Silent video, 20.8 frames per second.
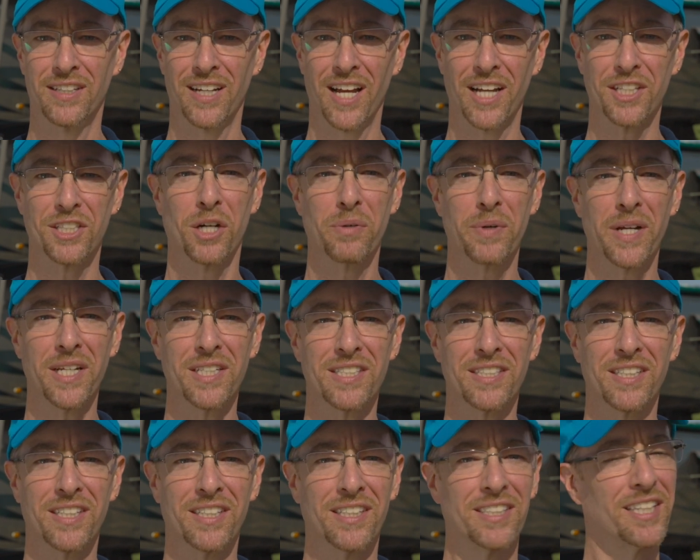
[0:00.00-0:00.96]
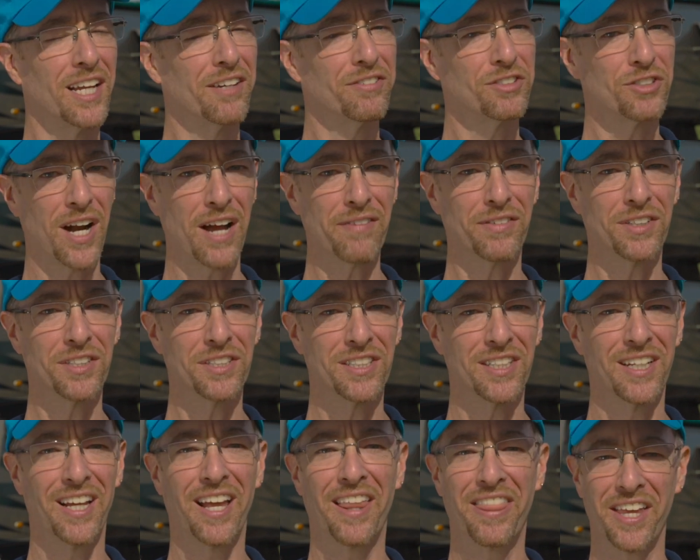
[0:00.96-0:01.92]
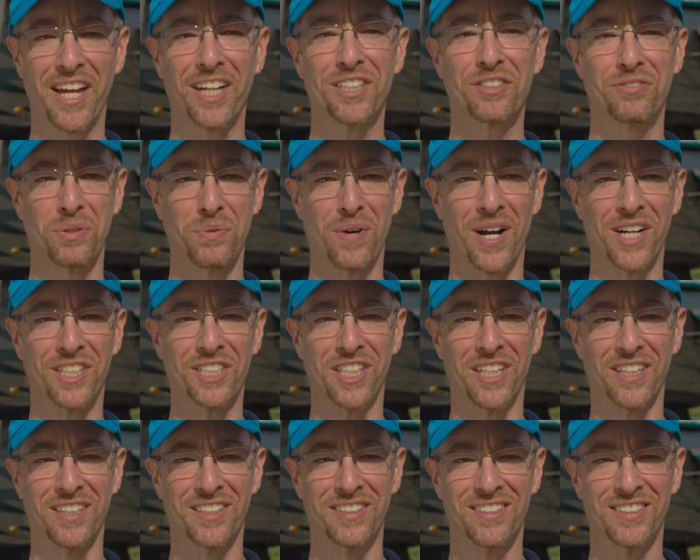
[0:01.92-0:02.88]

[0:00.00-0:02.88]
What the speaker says: As always, safe travels, and thanks for watching.